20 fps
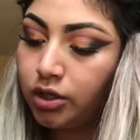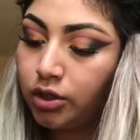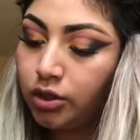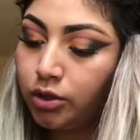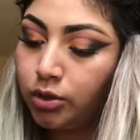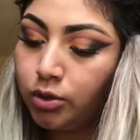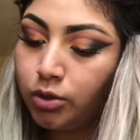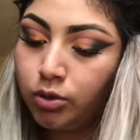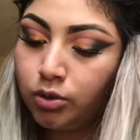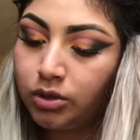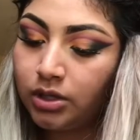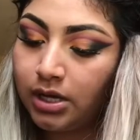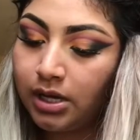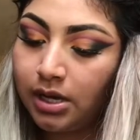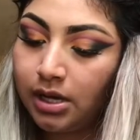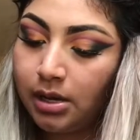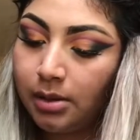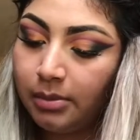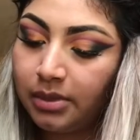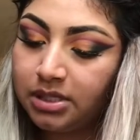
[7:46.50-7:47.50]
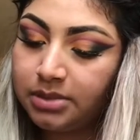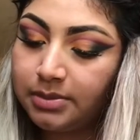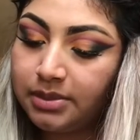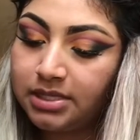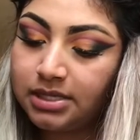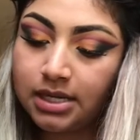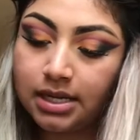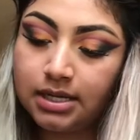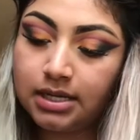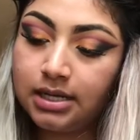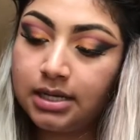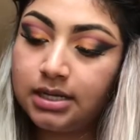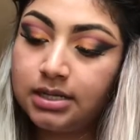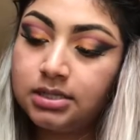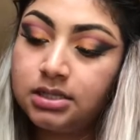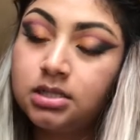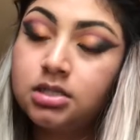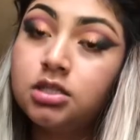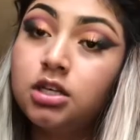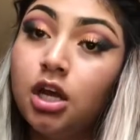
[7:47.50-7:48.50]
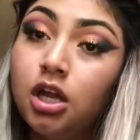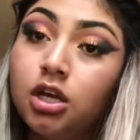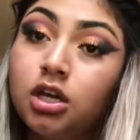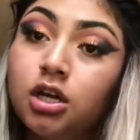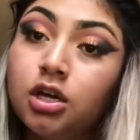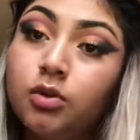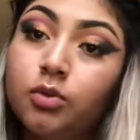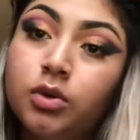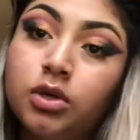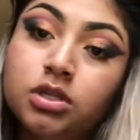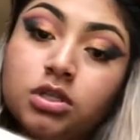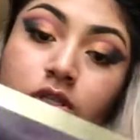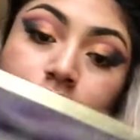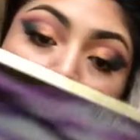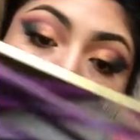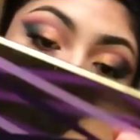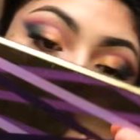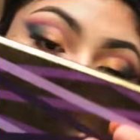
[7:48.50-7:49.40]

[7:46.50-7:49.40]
glue de mis pestañas. Y'all are gonna want to use